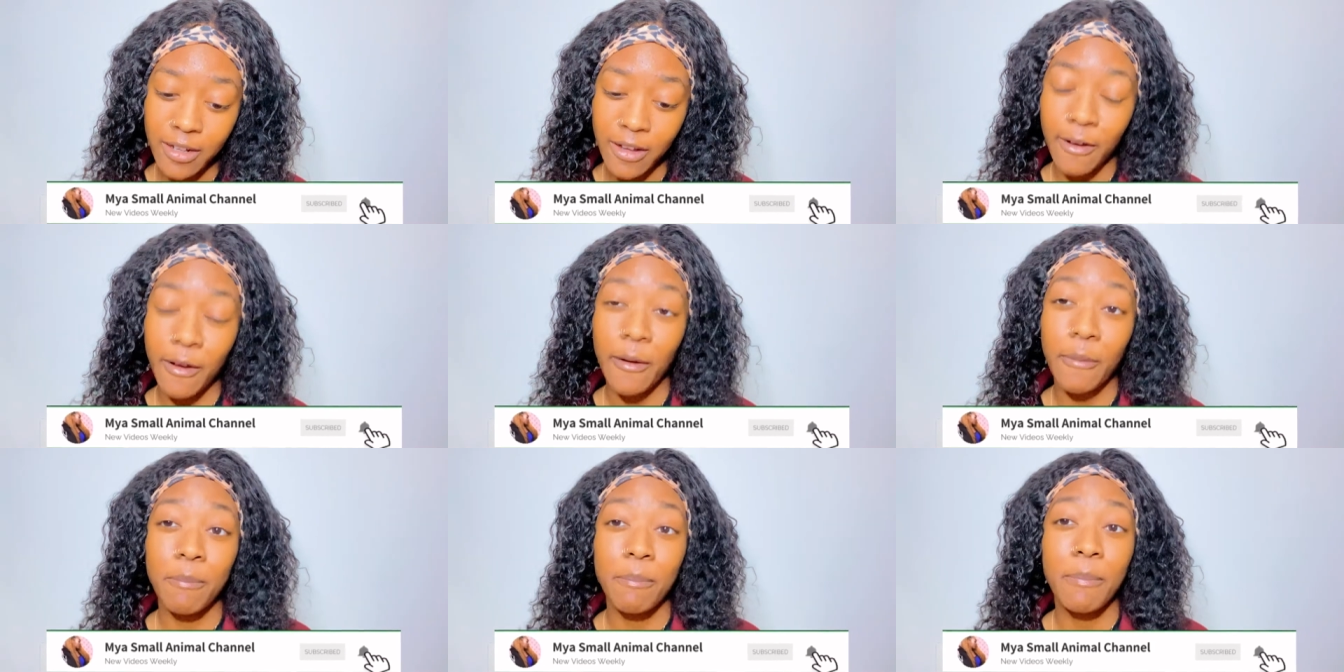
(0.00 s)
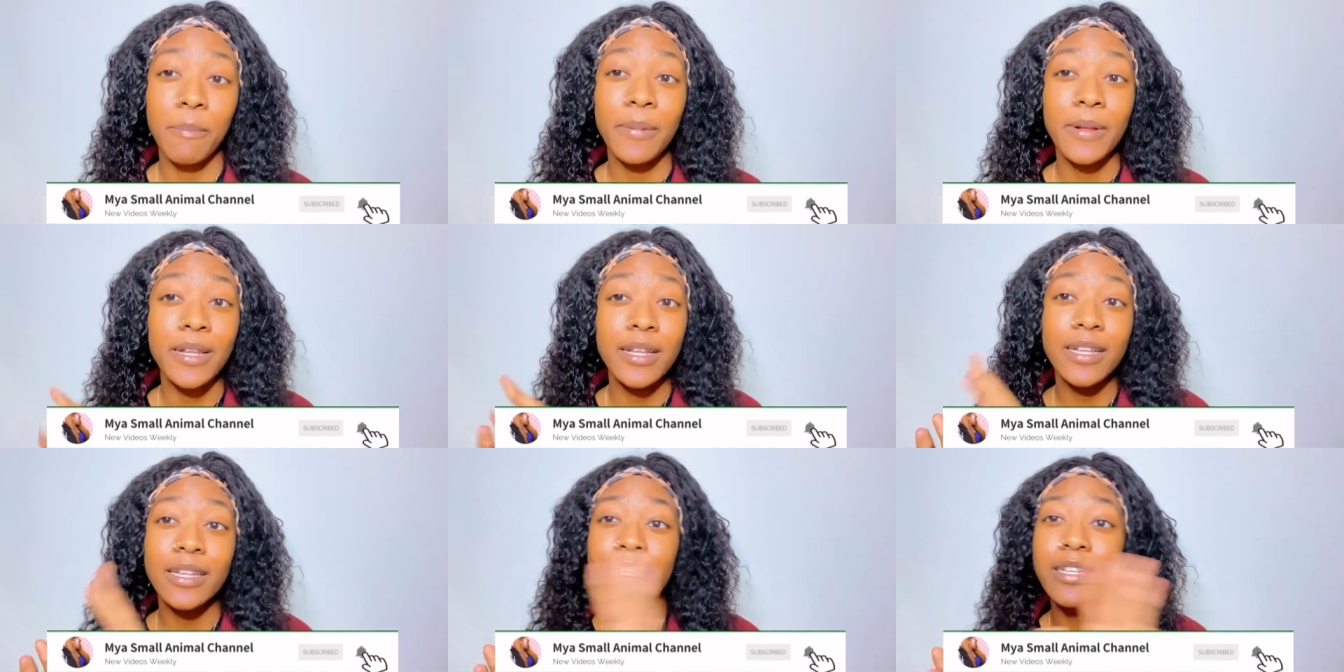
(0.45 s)

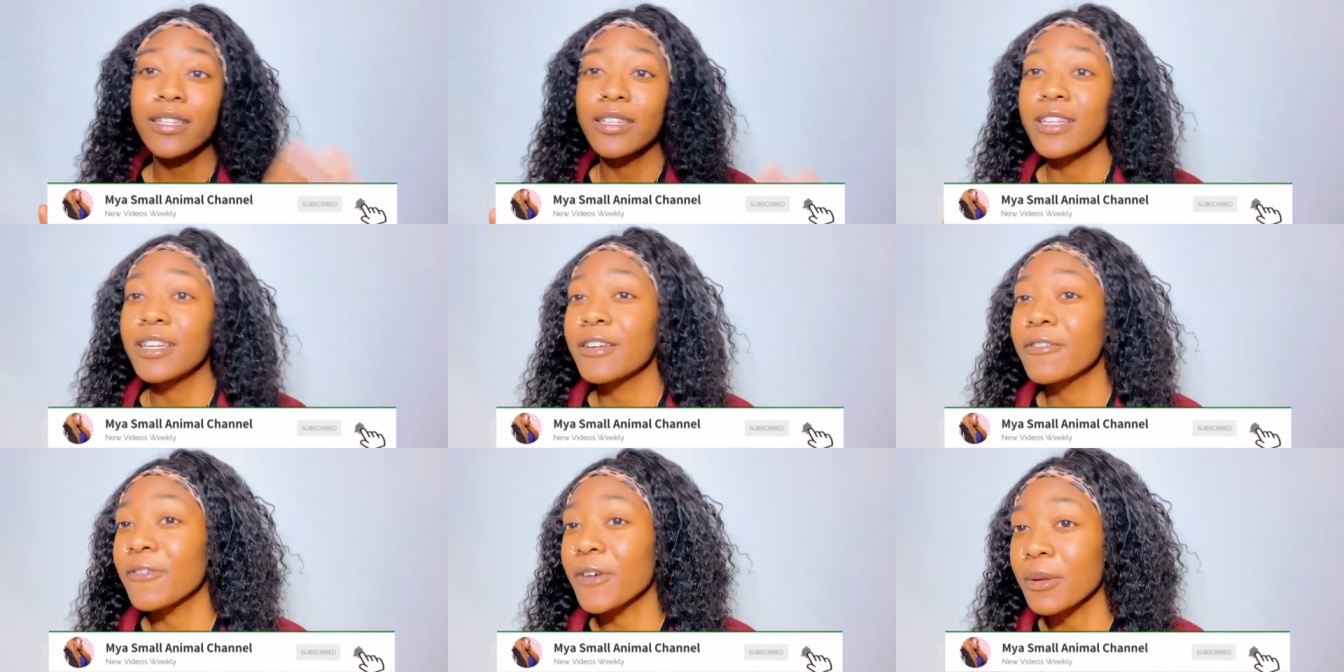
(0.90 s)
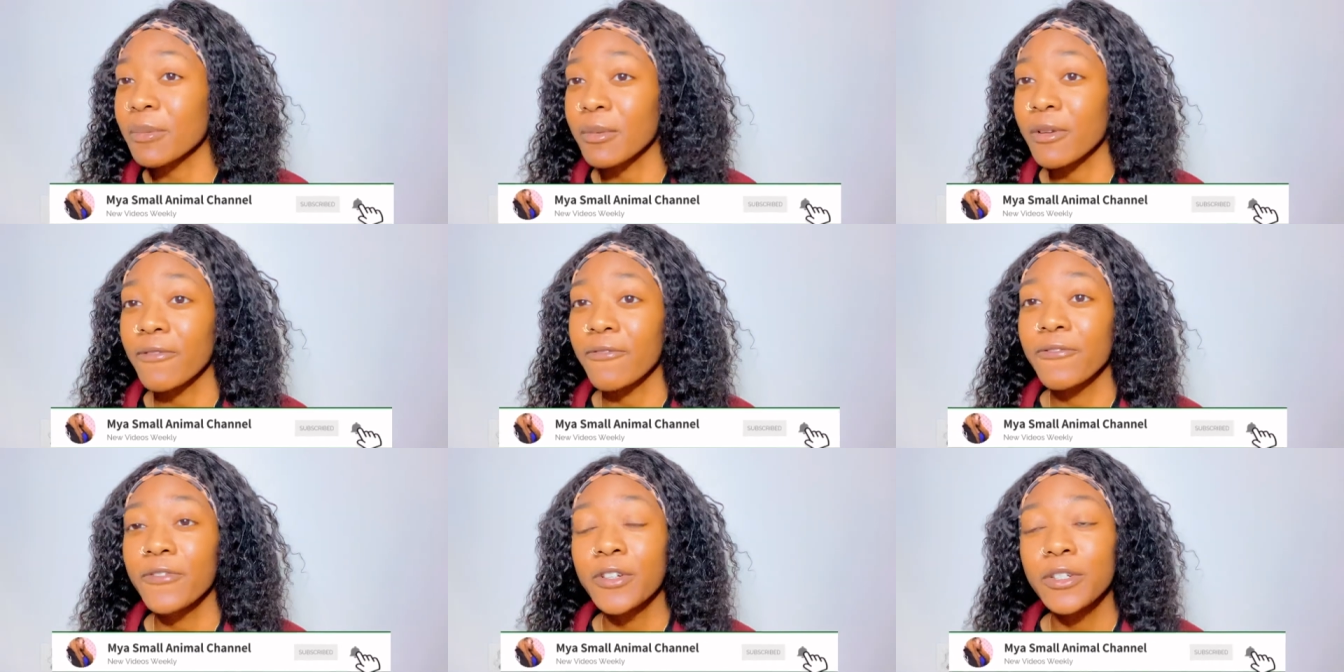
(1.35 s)
completely from the
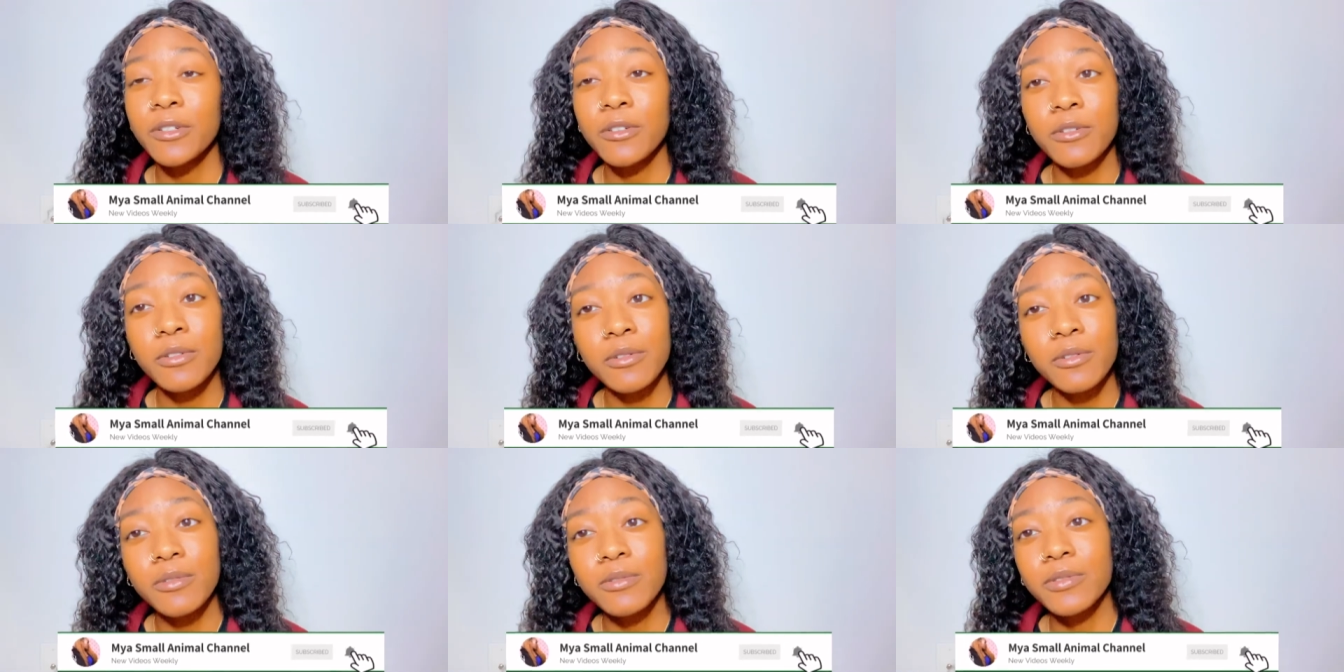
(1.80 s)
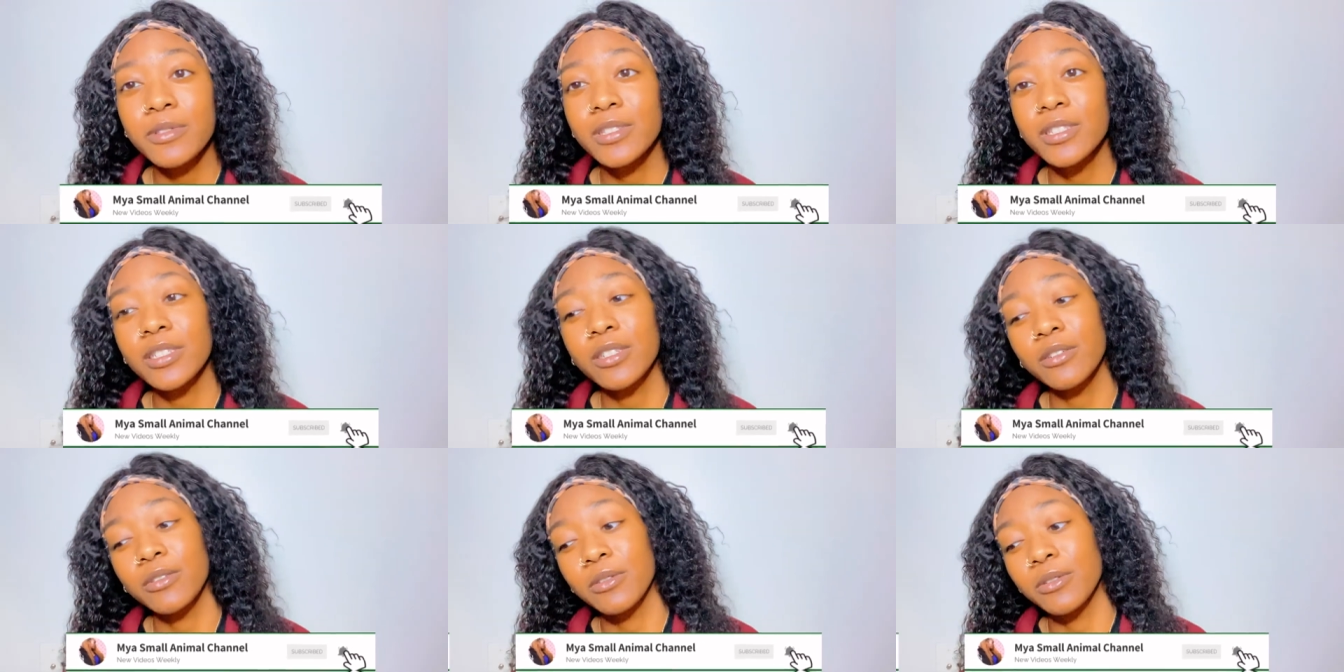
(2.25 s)
food
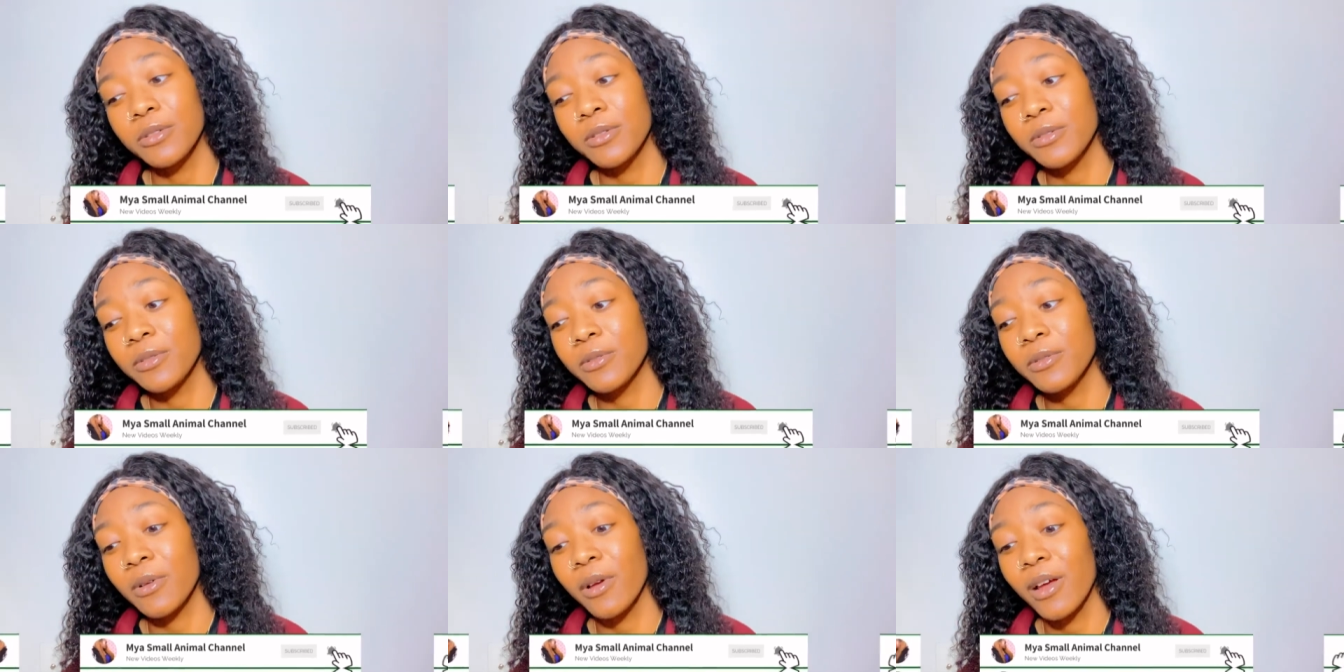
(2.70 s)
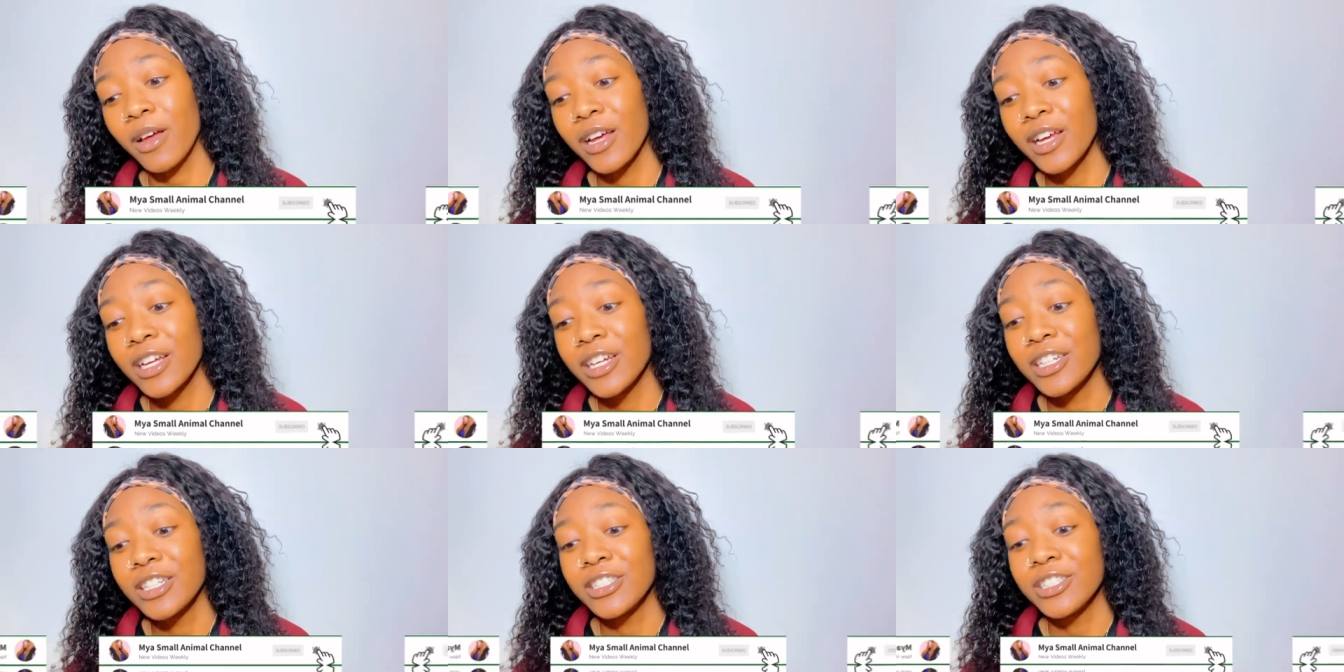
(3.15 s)
to
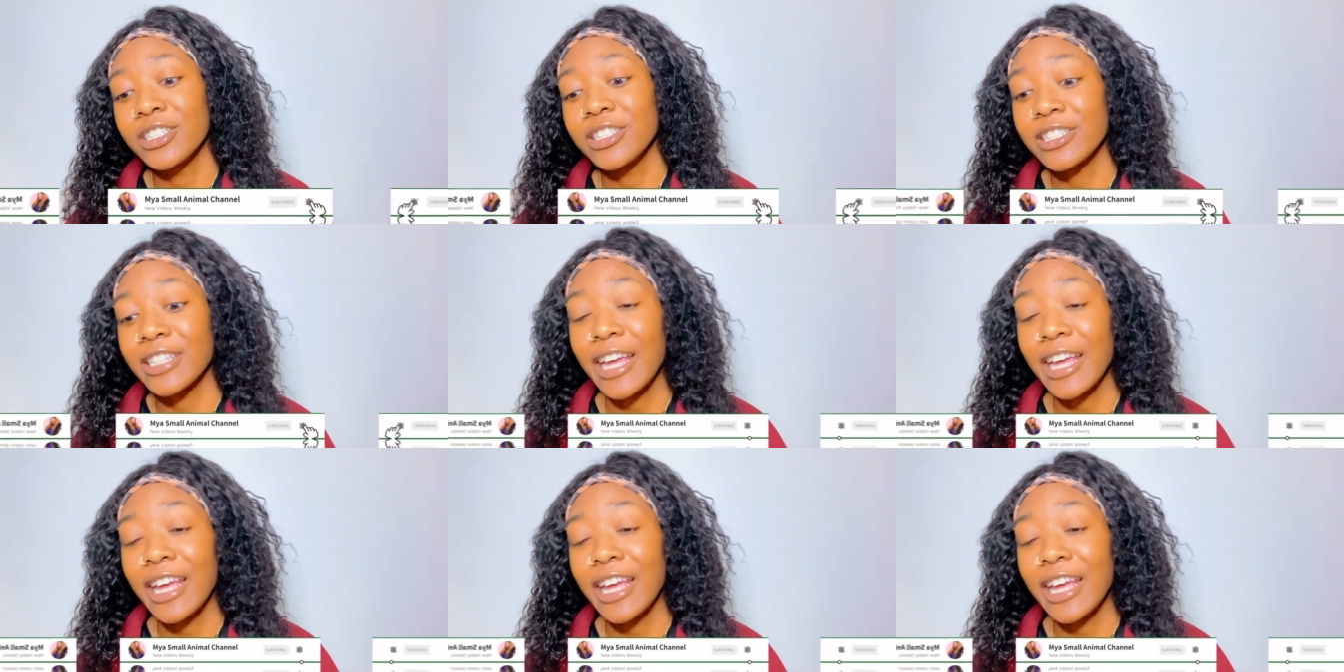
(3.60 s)
just